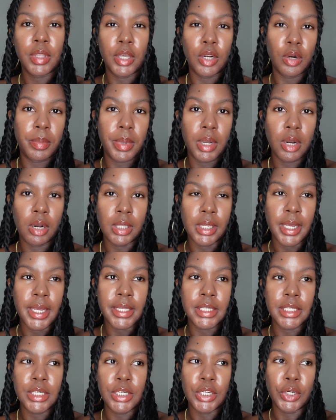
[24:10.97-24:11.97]
That'll be our
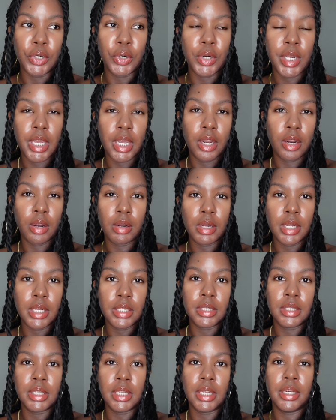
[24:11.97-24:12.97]
last dinner here
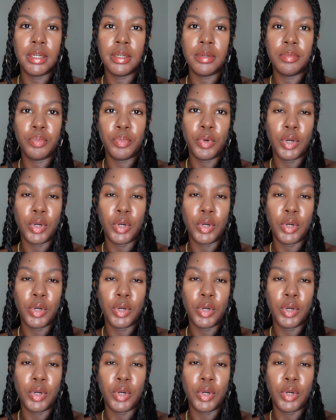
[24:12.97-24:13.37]
because then